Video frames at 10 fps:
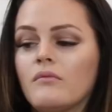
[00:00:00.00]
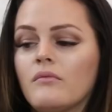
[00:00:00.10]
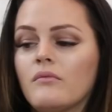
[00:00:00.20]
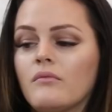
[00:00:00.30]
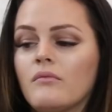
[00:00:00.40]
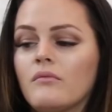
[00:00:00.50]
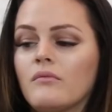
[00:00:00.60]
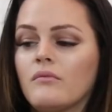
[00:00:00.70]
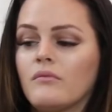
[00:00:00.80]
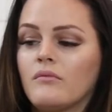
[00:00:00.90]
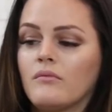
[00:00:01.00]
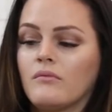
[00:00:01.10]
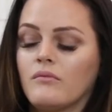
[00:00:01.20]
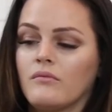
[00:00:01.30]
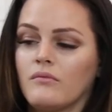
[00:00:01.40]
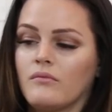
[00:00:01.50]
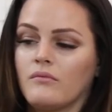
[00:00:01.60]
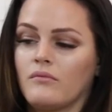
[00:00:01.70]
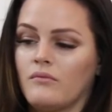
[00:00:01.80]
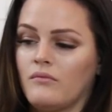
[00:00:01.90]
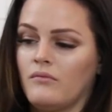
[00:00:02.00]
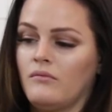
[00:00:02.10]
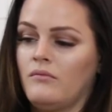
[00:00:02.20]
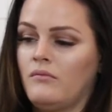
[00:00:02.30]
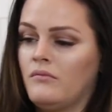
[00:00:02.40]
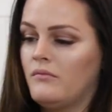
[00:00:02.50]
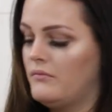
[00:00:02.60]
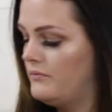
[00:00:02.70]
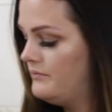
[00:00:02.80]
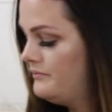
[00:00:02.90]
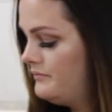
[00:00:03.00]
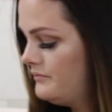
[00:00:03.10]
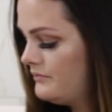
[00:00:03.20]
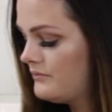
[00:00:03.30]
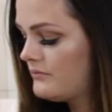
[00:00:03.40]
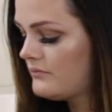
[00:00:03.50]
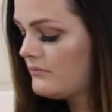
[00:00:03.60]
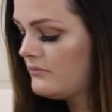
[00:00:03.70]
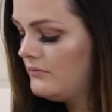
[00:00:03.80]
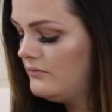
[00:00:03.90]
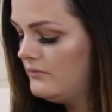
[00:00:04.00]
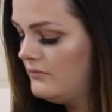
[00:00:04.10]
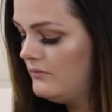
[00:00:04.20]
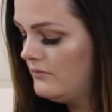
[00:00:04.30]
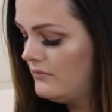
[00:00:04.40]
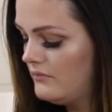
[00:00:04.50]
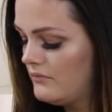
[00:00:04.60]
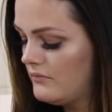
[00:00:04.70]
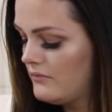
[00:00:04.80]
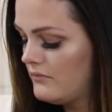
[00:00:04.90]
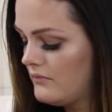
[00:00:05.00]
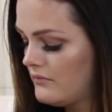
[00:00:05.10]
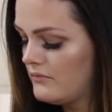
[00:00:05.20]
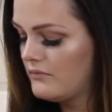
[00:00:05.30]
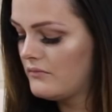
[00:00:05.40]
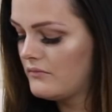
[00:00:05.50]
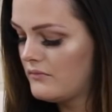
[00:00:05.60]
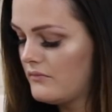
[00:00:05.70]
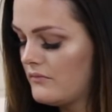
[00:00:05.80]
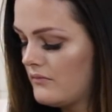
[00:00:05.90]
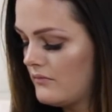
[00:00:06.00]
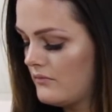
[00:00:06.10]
The person shown says nothing.